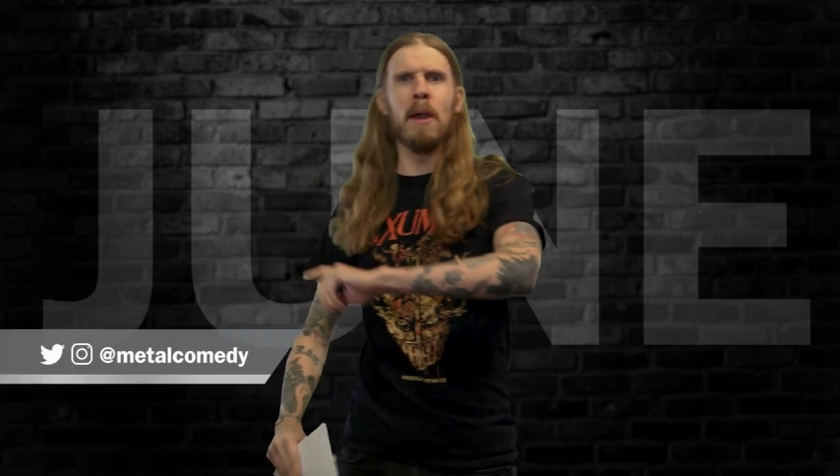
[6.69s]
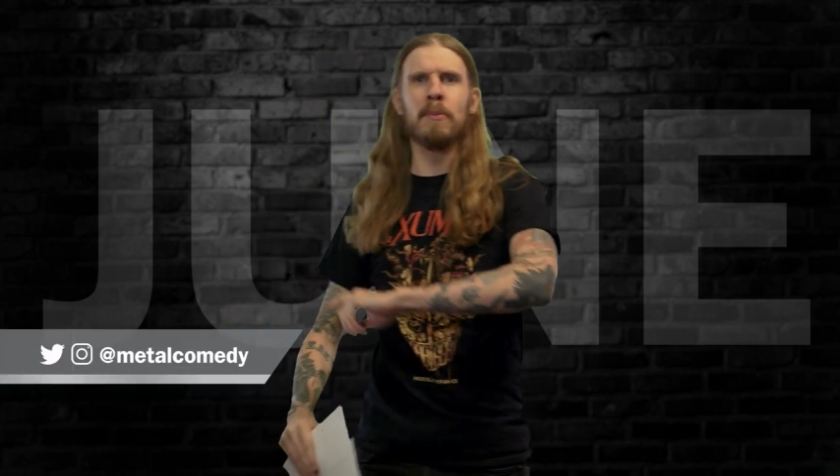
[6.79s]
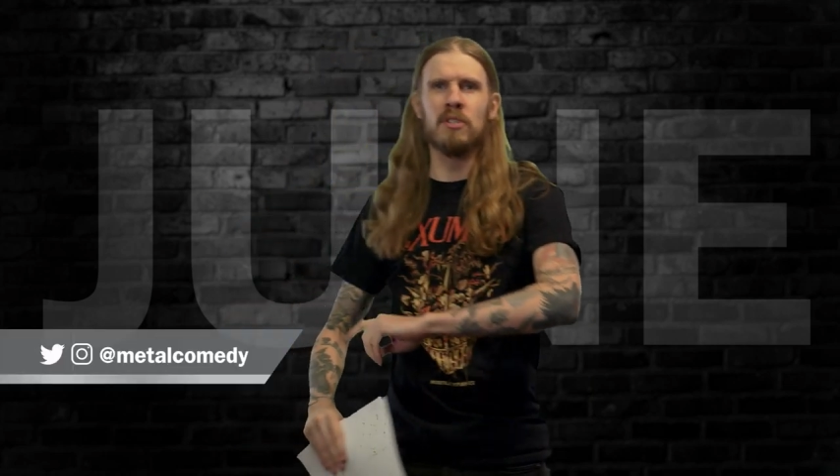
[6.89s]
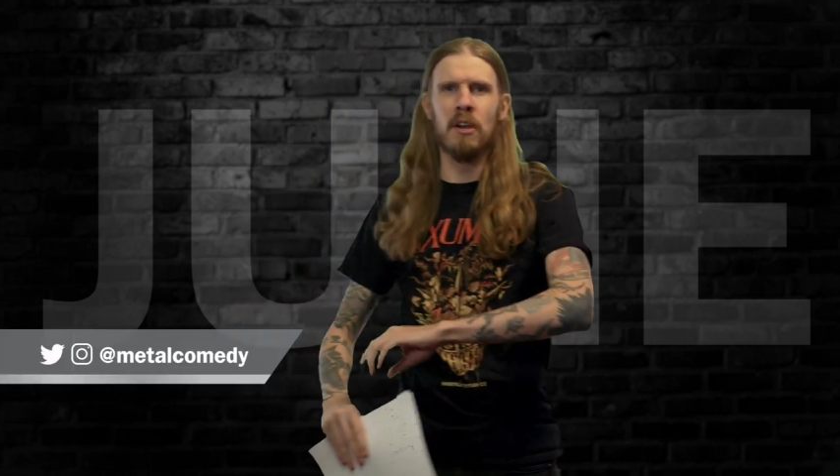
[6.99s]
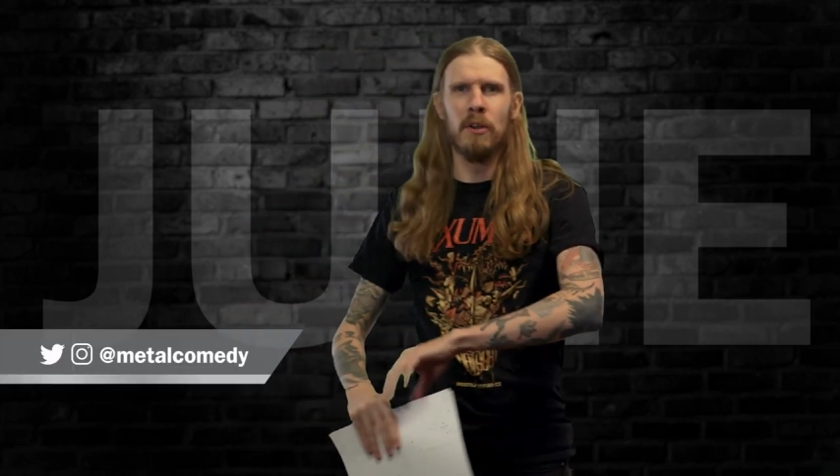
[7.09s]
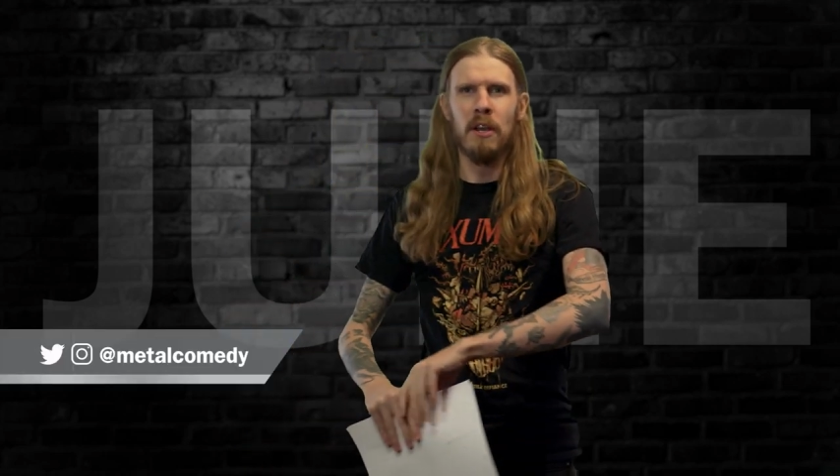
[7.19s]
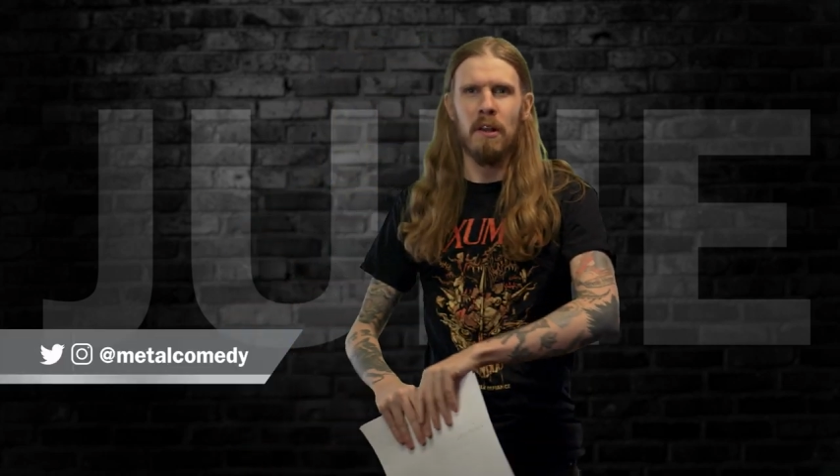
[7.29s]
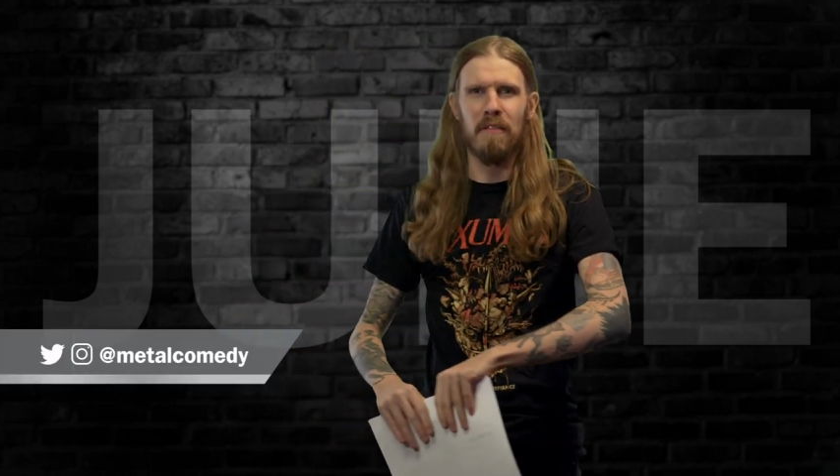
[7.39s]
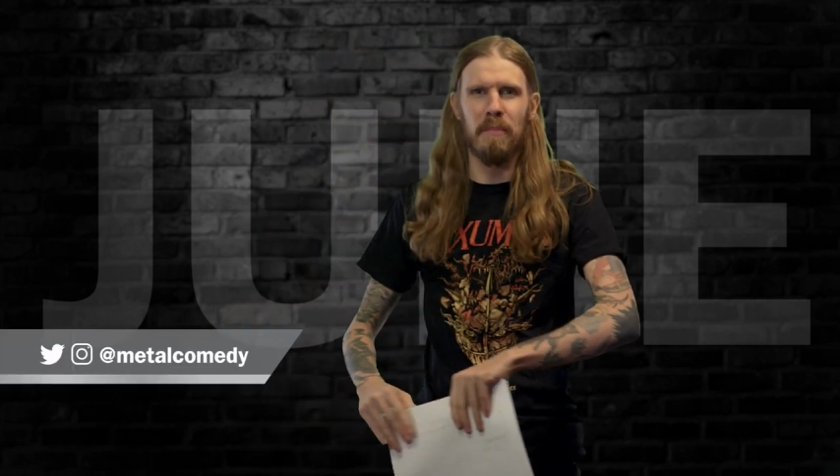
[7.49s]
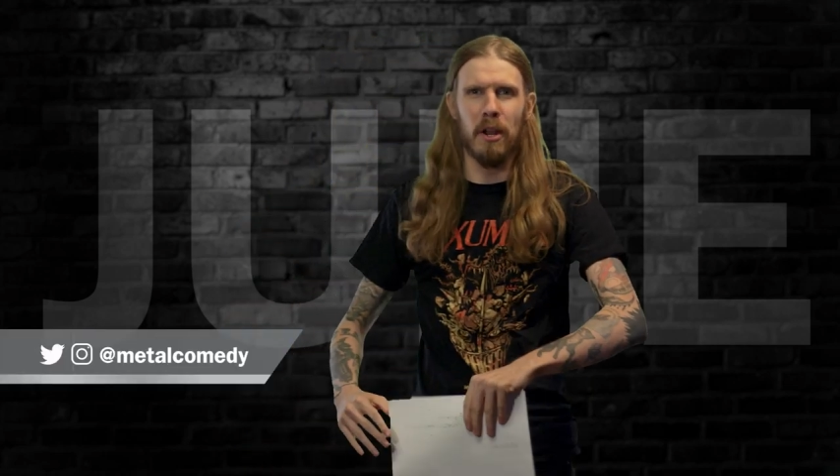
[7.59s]
episode
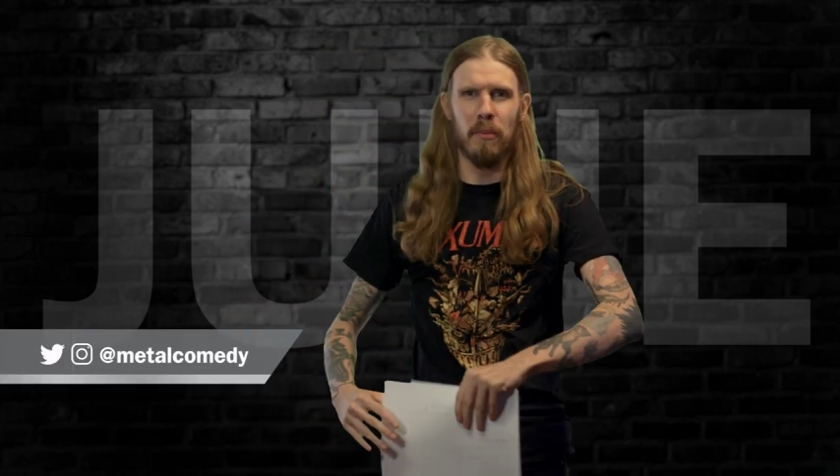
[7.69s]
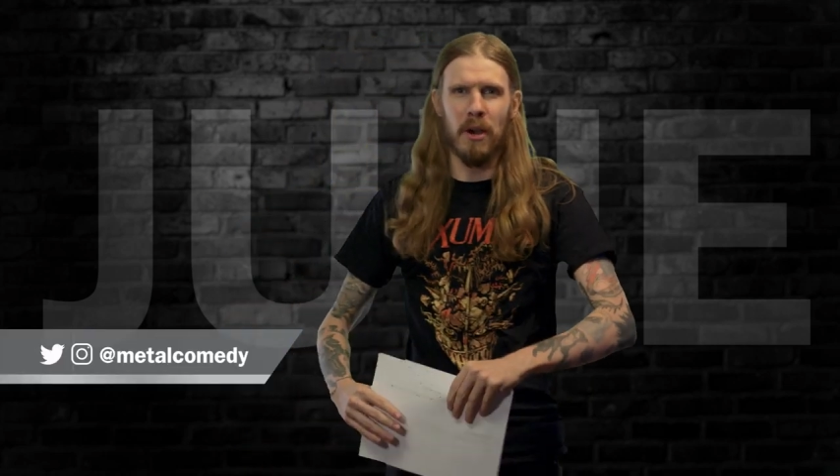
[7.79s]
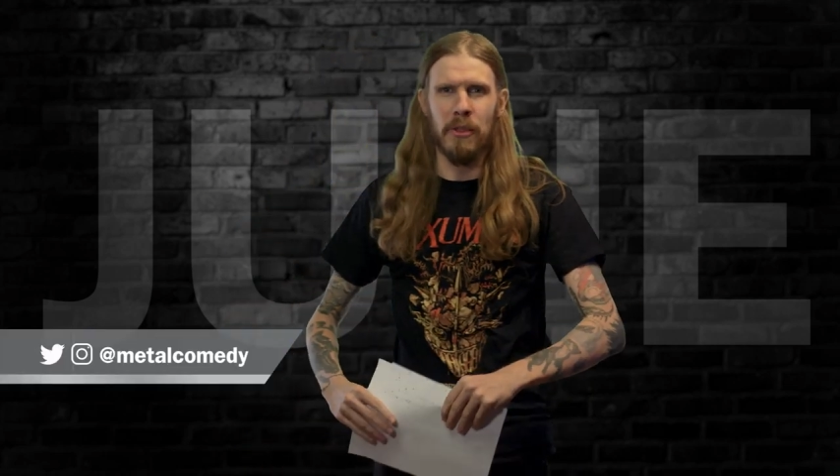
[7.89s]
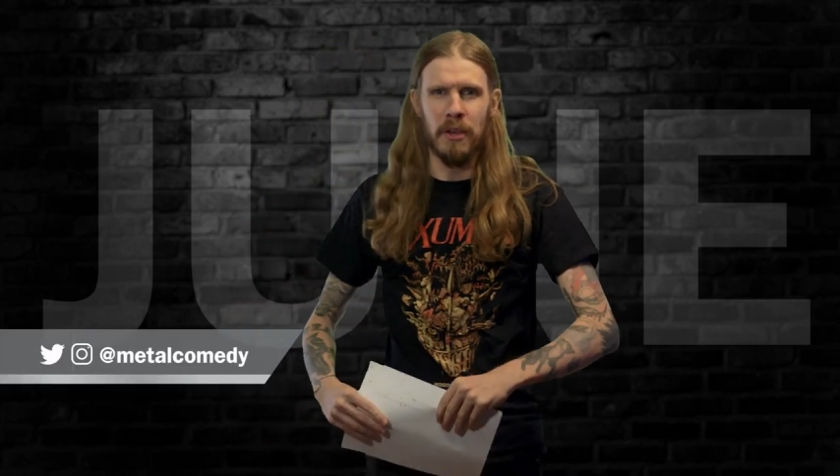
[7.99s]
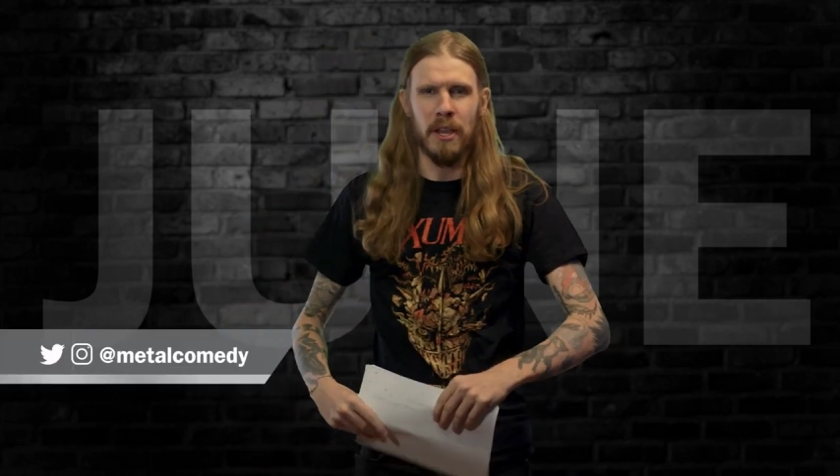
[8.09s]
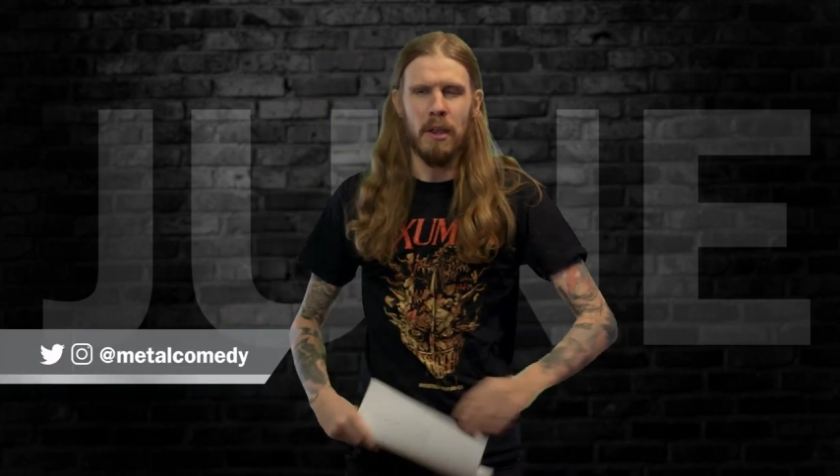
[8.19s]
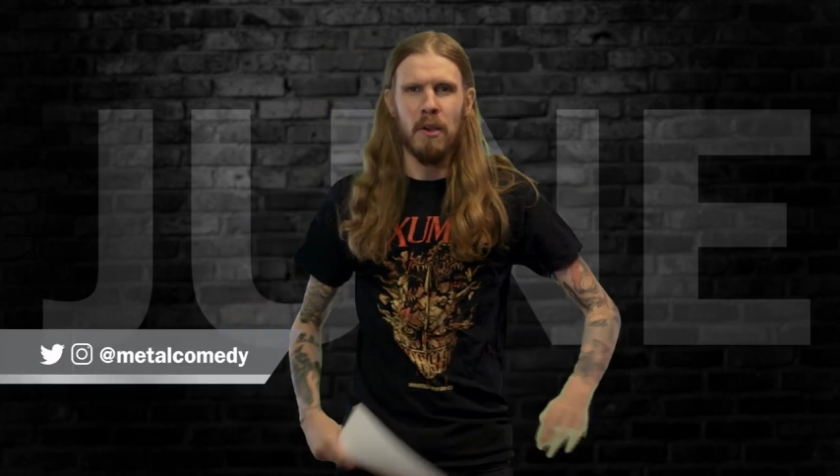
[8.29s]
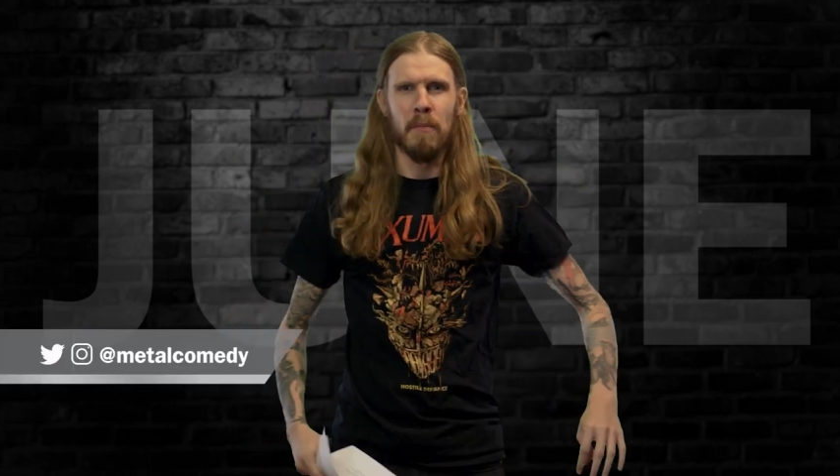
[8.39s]
of Metal Monthly.